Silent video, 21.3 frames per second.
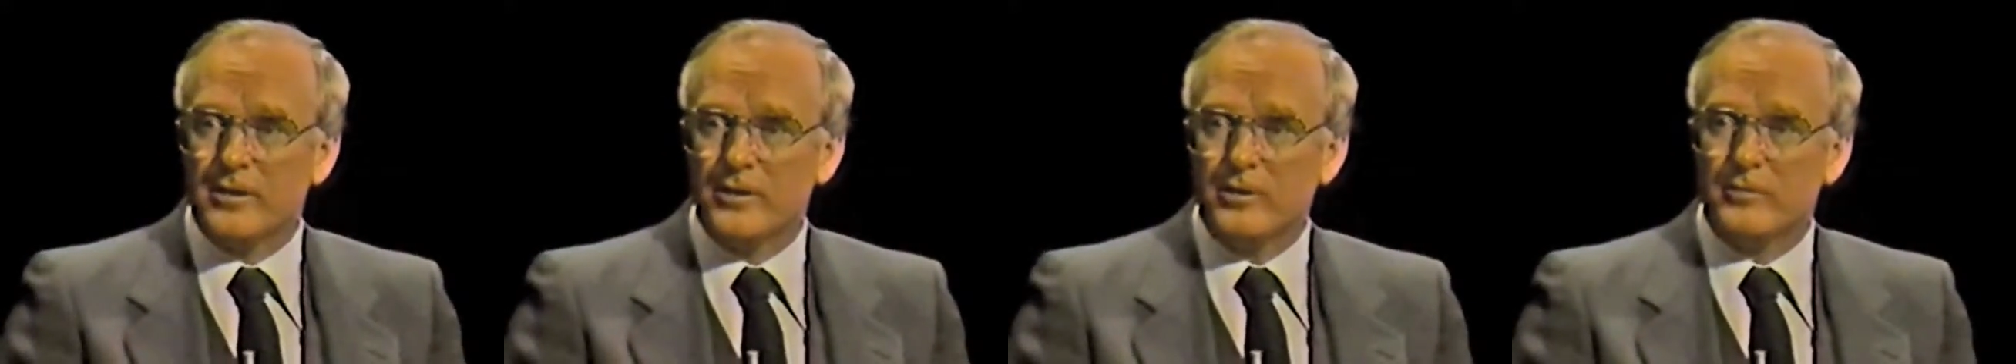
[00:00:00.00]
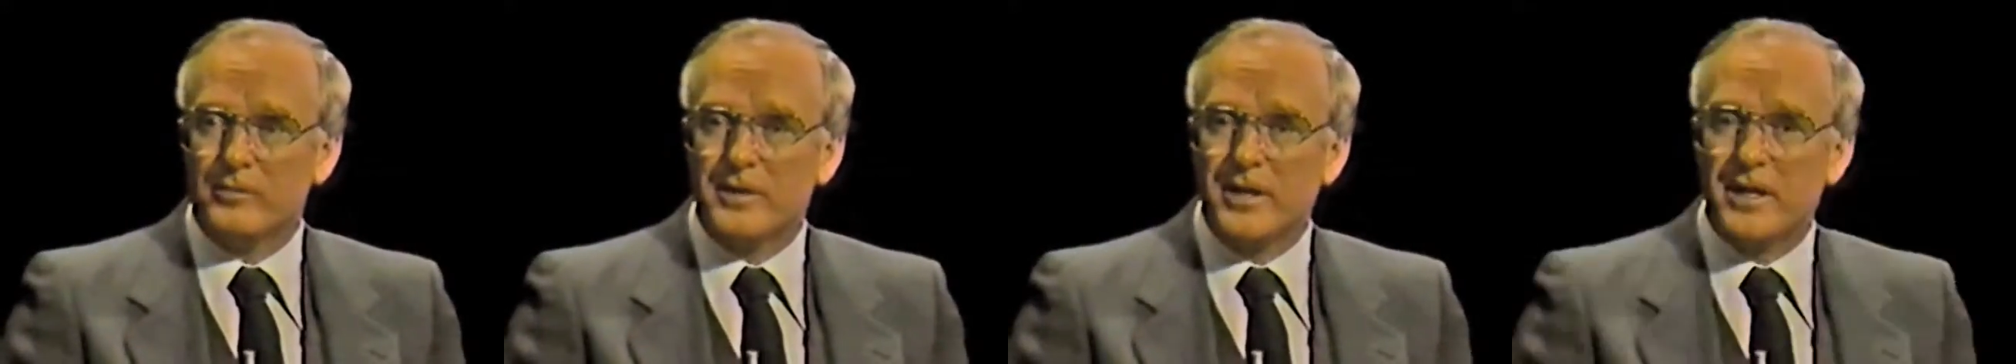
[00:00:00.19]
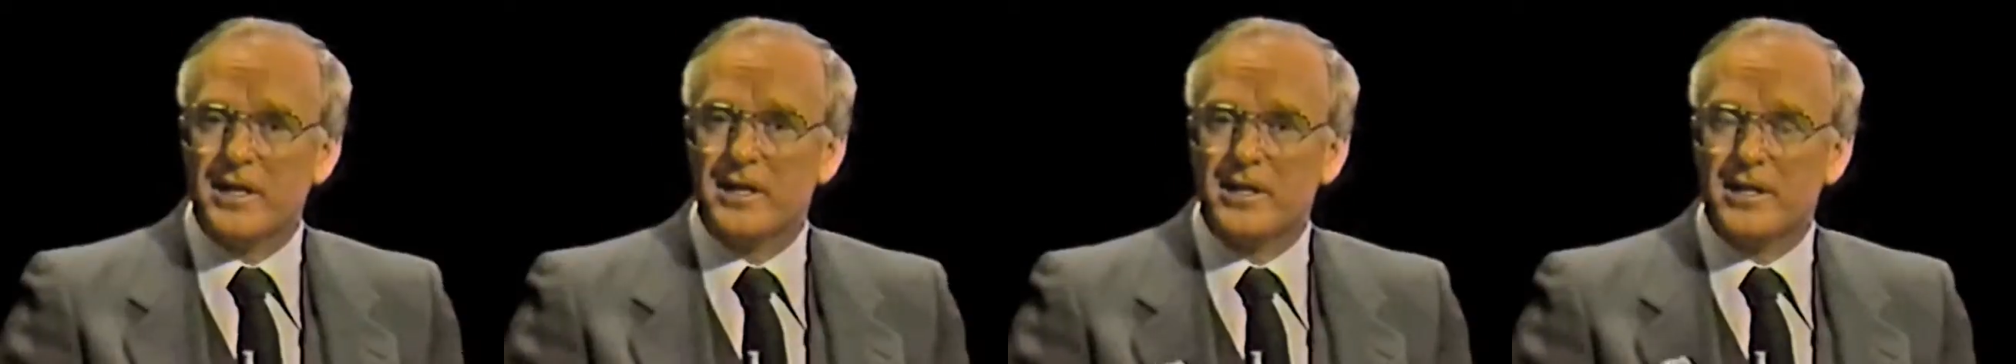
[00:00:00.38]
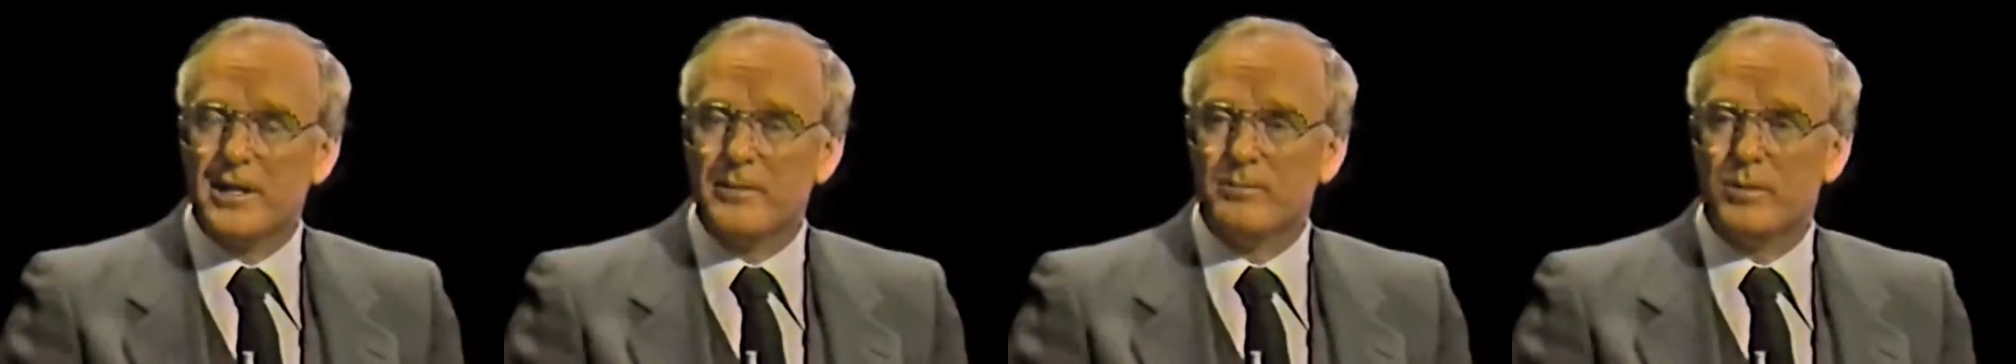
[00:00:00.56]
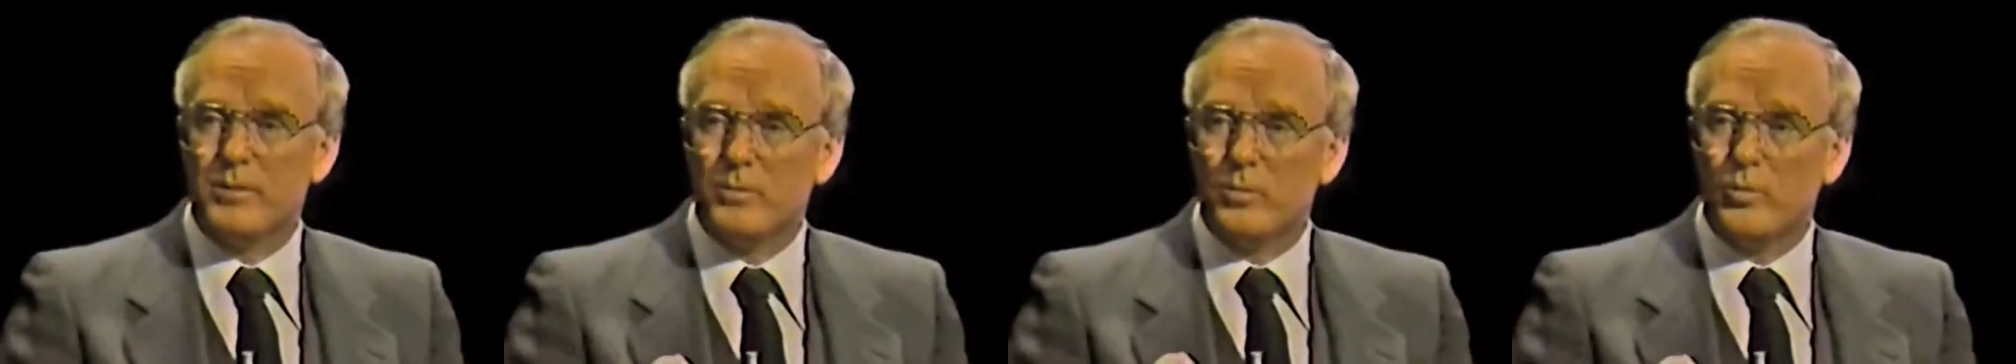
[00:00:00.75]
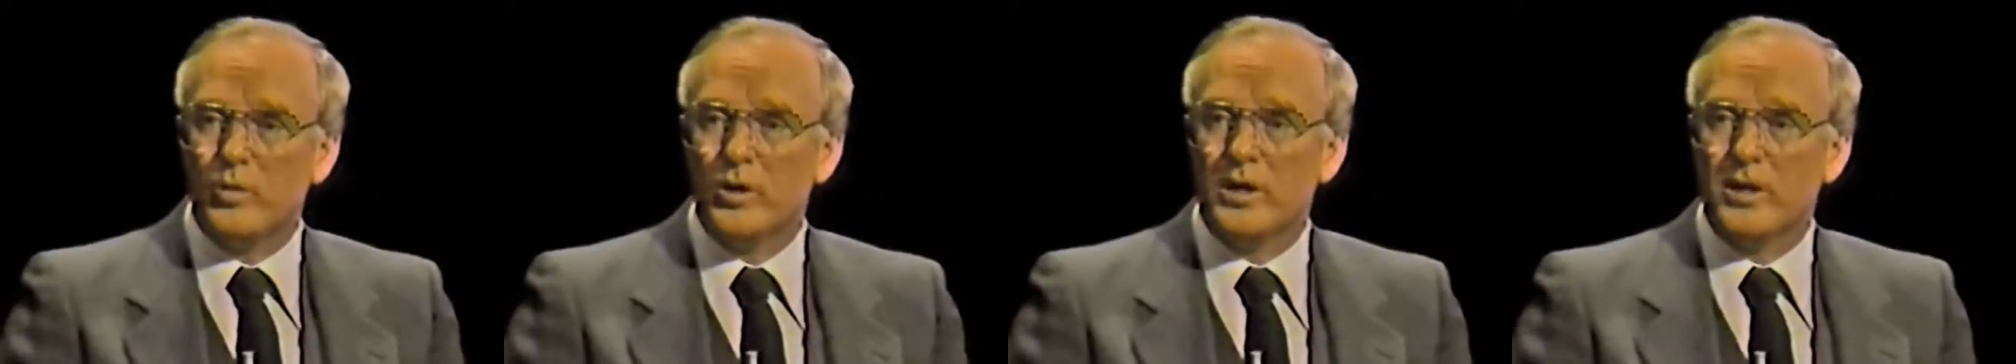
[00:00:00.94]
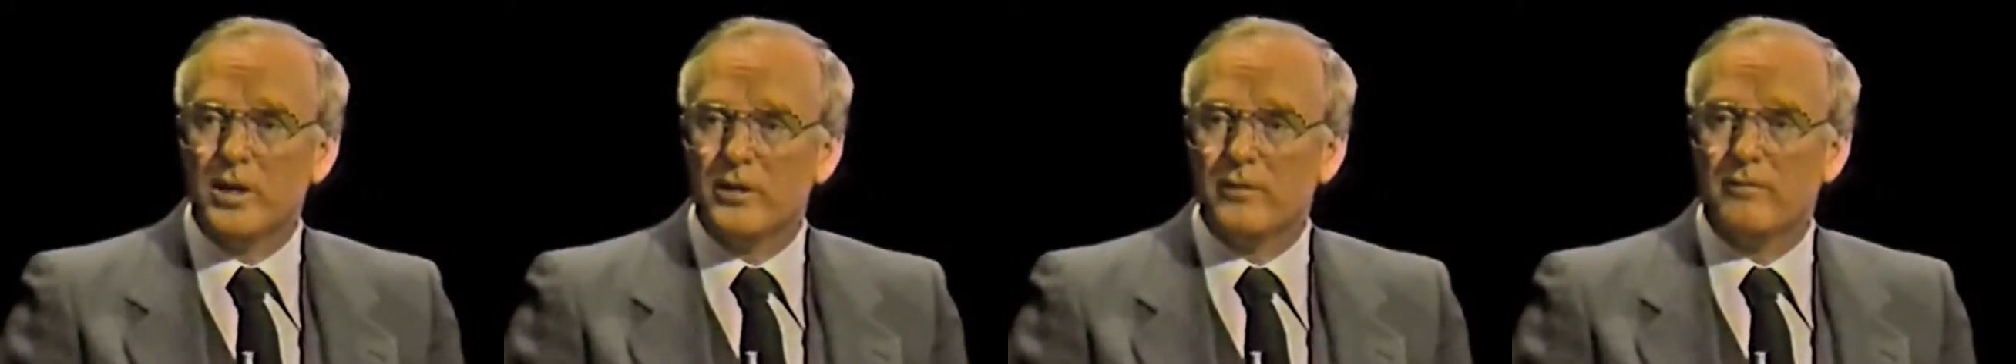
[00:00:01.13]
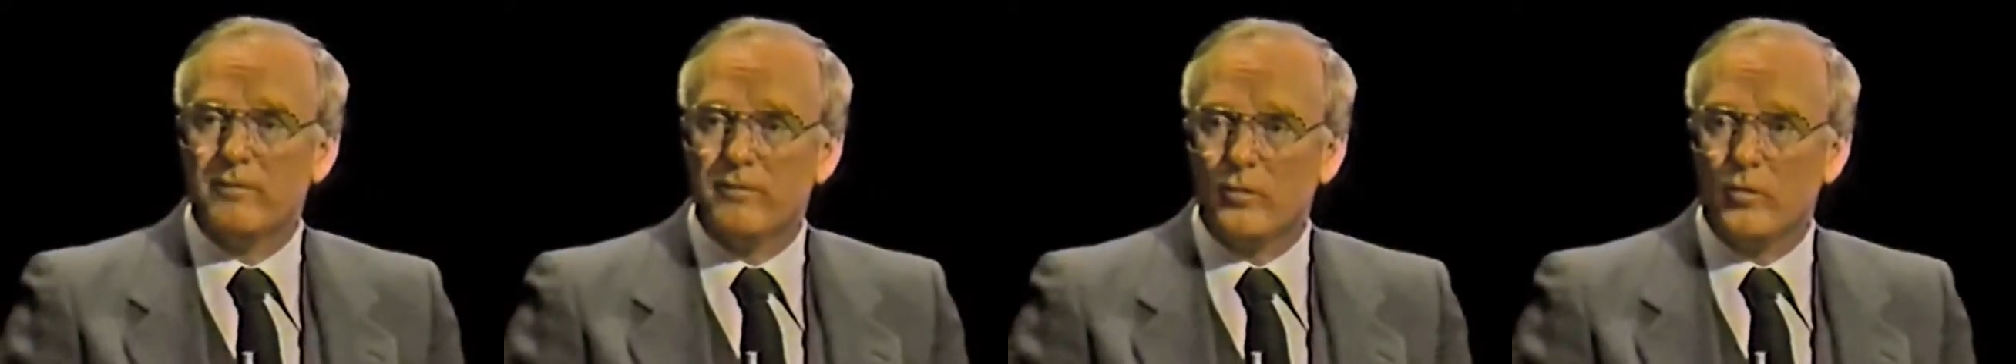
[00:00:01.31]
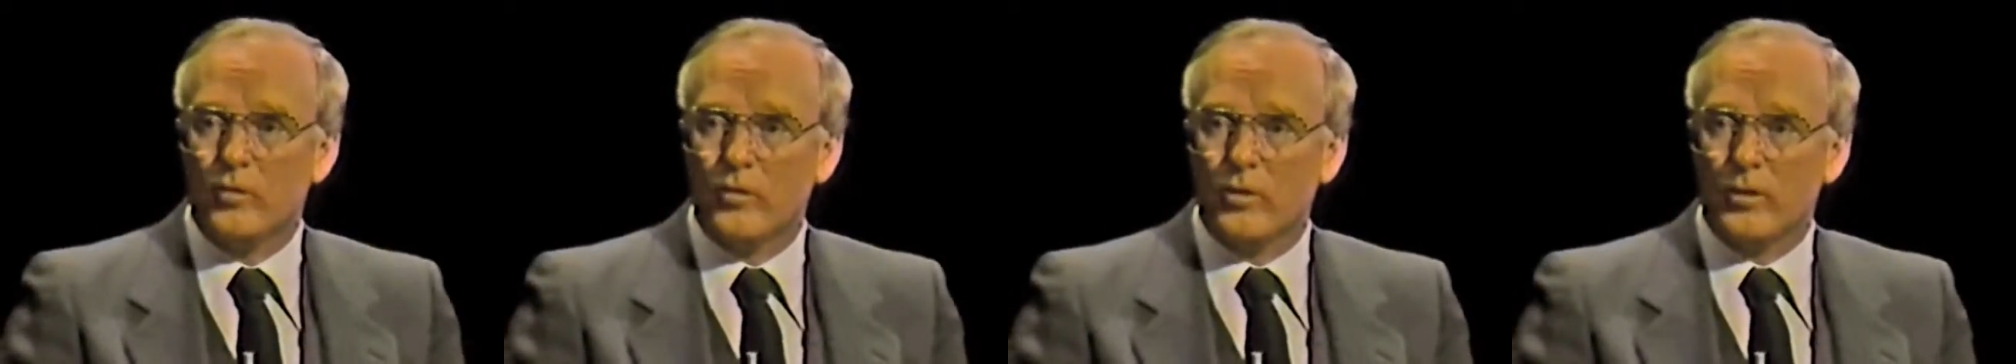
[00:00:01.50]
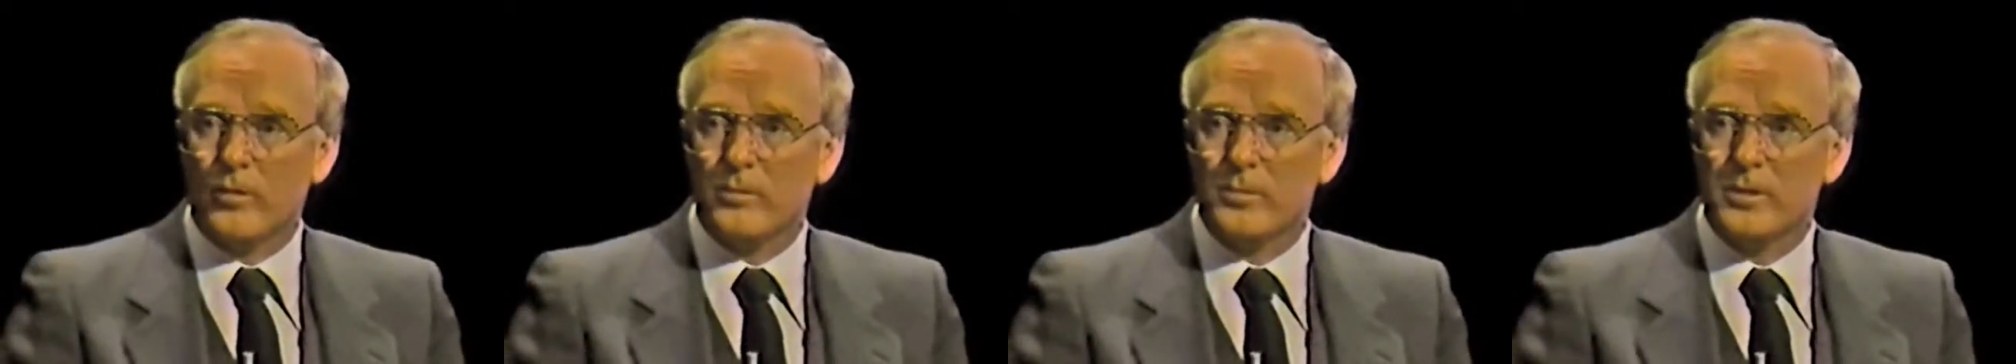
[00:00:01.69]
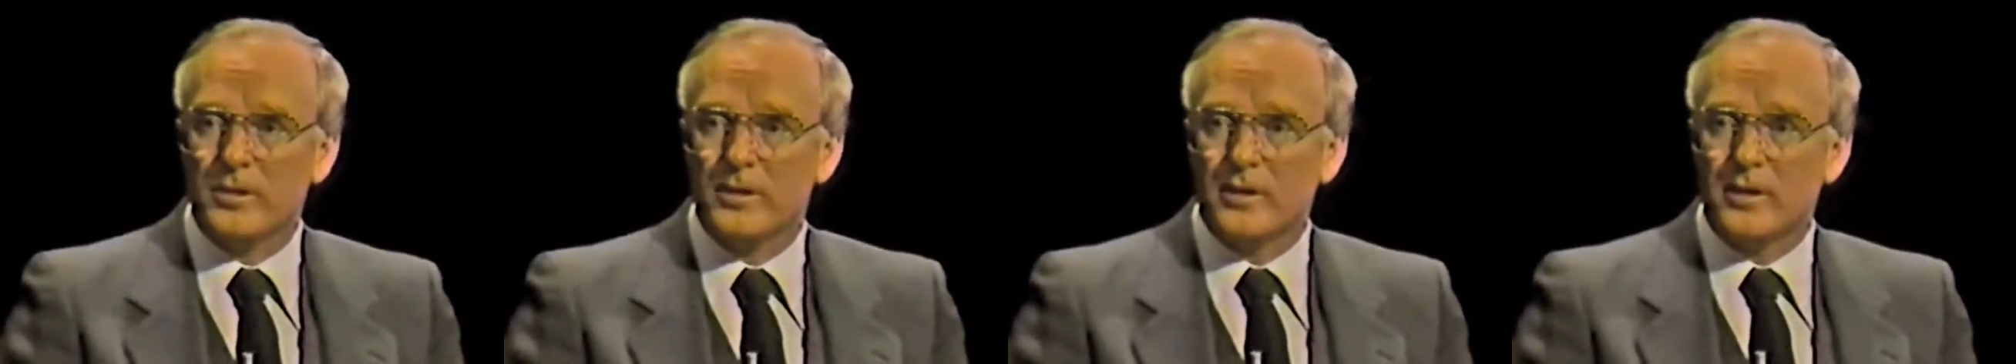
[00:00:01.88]
you've got to keep them well
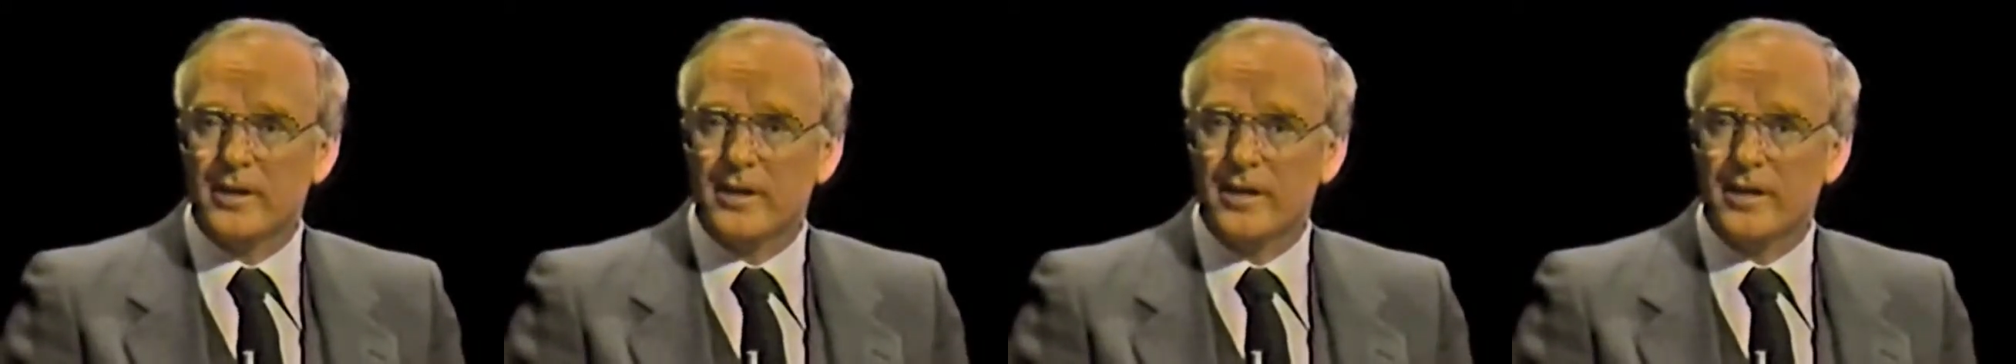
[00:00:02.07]
informed.